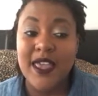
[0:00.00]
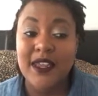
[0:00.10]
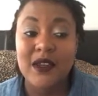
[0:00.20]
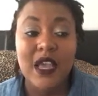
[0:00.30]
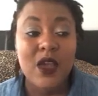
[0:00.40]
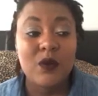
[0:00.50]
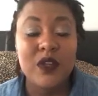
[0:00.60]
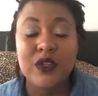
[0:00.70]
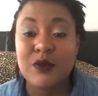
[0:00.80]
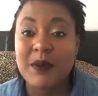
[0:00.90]
and we
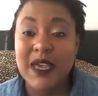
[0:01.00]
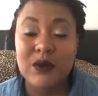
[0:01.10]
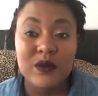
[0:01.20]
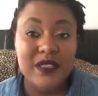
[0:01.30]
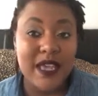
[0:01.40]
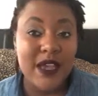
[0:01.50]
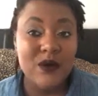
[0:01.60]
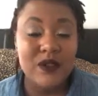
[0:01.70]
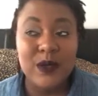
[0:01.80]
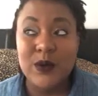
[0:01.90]
could do medical
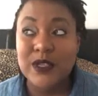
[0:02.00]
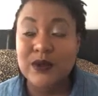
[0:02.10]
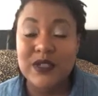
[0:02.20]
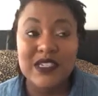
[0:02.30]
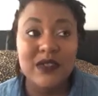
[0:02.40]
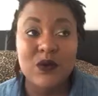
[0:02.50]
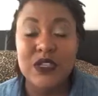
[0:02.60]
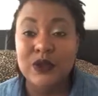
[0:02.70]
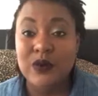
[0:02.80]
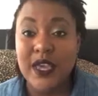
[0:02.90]
cycles, and we could do this, and we
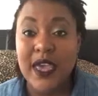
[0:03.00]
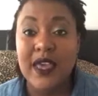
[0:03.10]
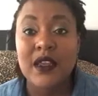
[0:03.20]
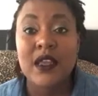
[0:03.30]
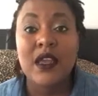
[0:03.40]
can do that.